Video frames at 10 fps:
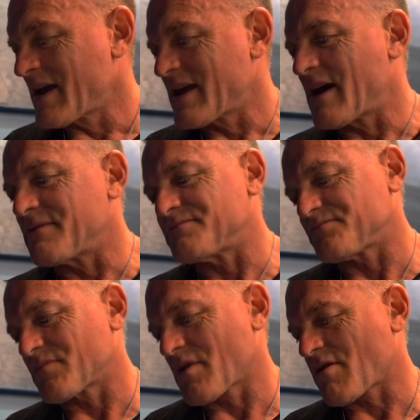Yeah.
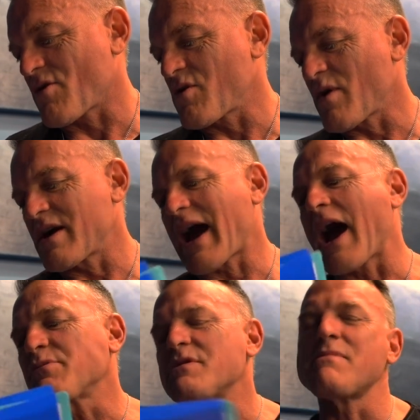So anyway,
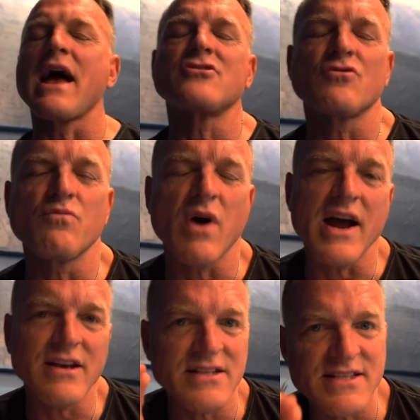I would imagine I
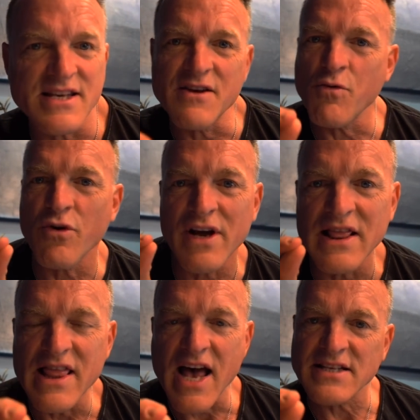could see where a
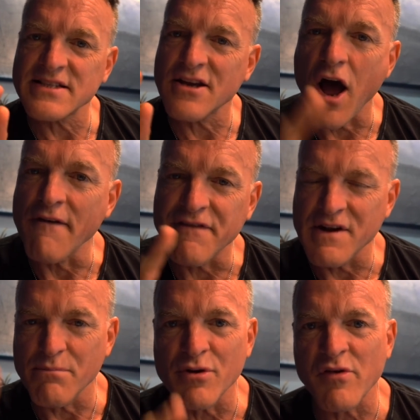less
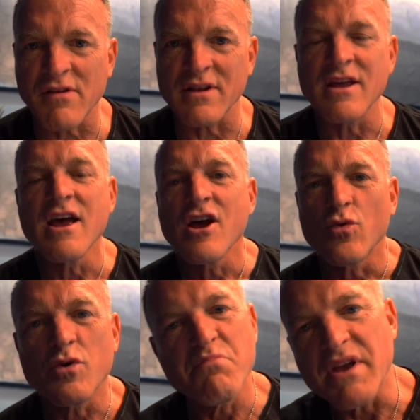confident person
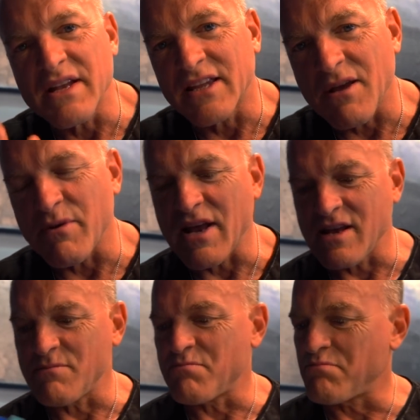would be
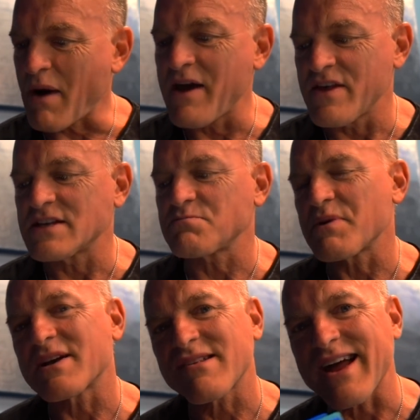intimidated by this,
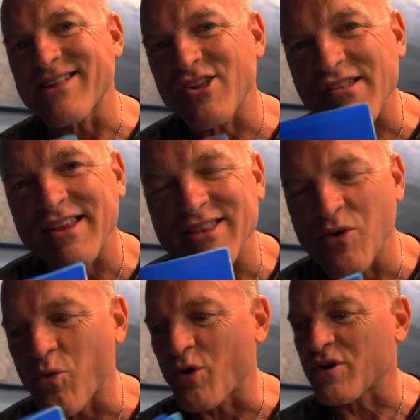because I just did
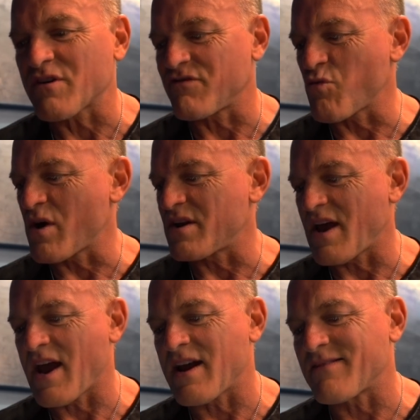the work of what
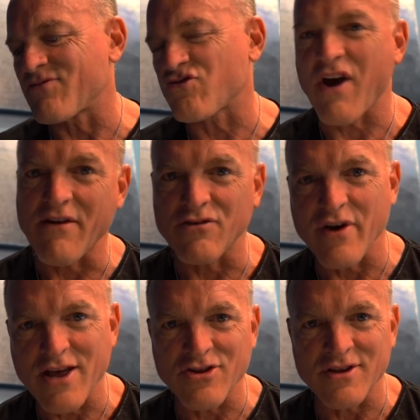a travel
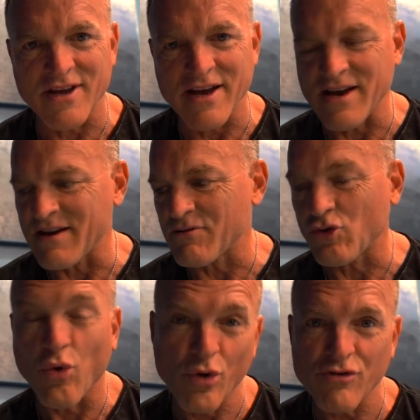agent, a
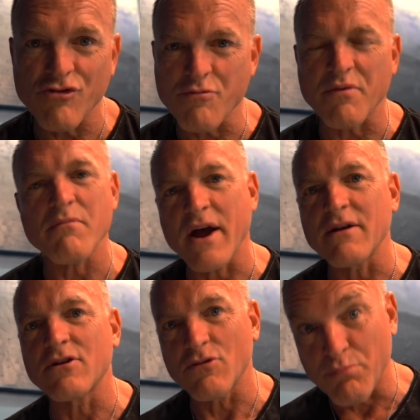tour group might
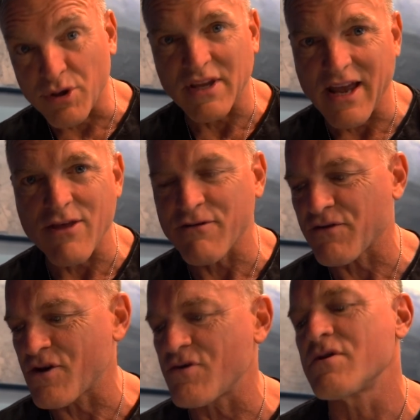put together for
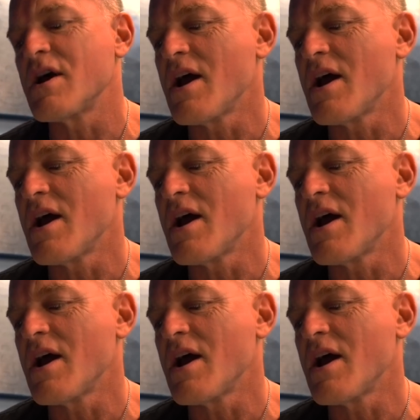you.